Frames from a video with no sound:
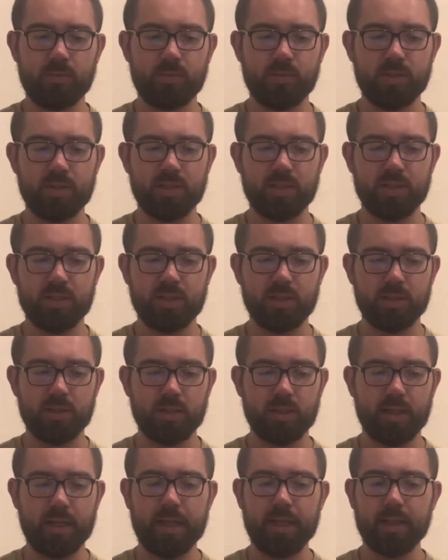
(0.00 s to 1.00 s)

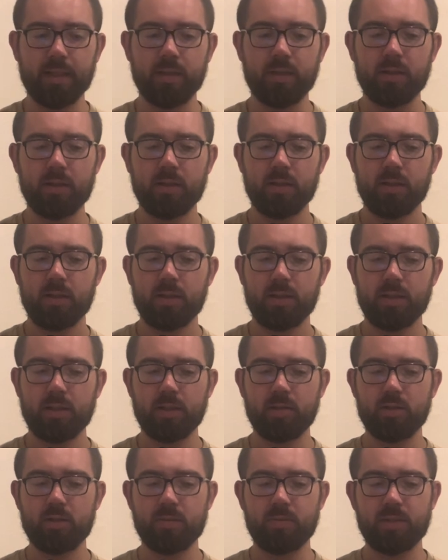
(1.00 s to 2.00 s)
season, and
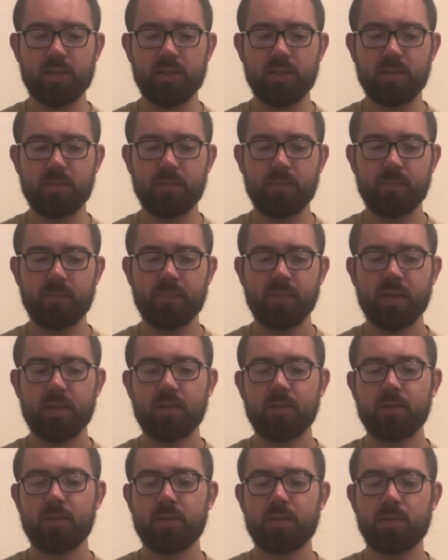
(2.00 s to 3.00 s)

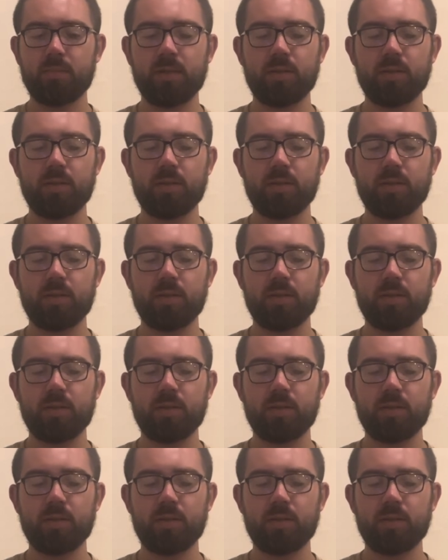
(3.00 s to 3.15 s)
to